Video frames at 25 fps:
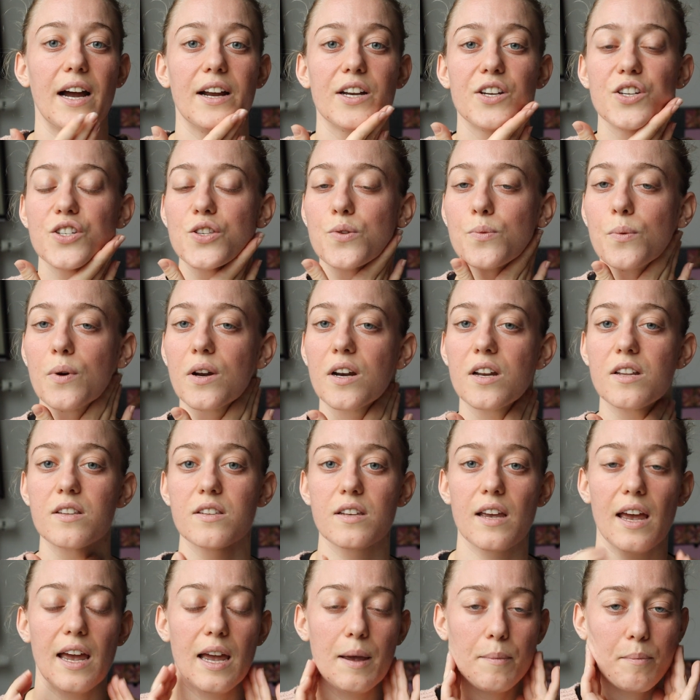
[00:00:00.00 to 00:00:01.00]
I just
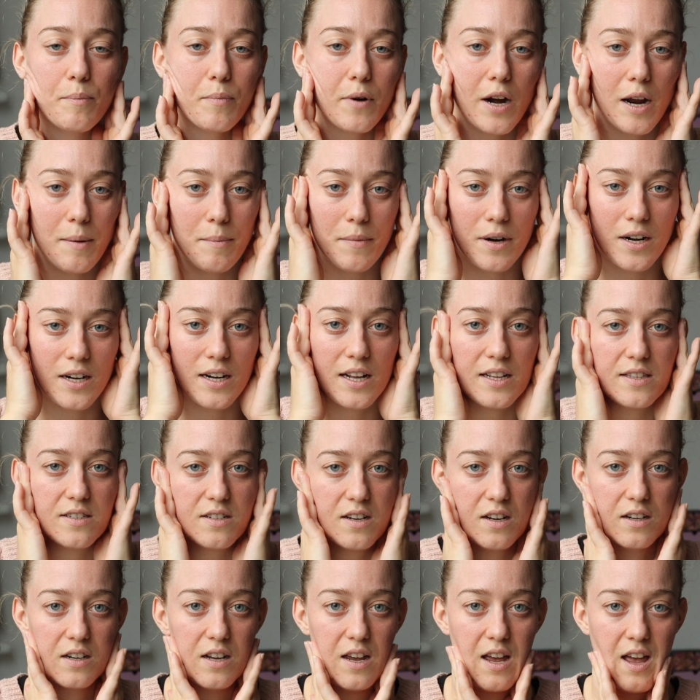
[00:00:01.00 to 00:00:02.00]
wanted a primer that's
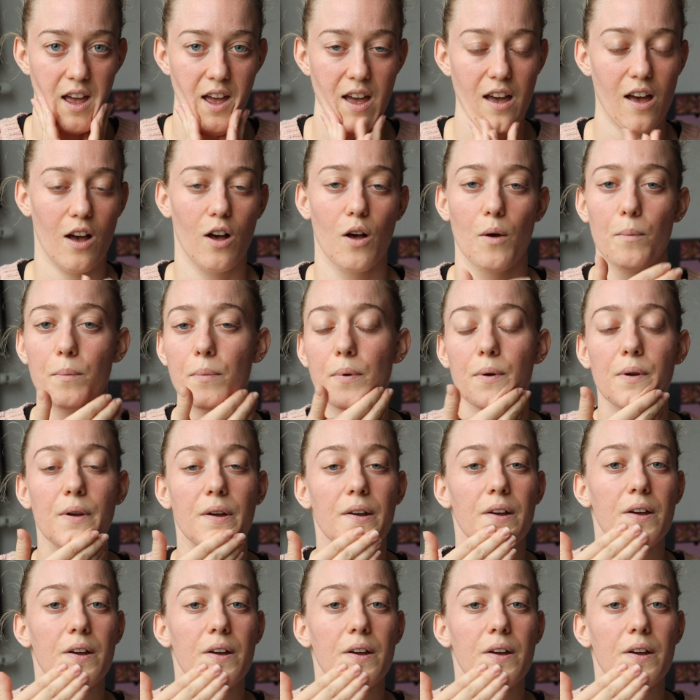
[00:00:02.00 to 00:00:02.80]
gonna help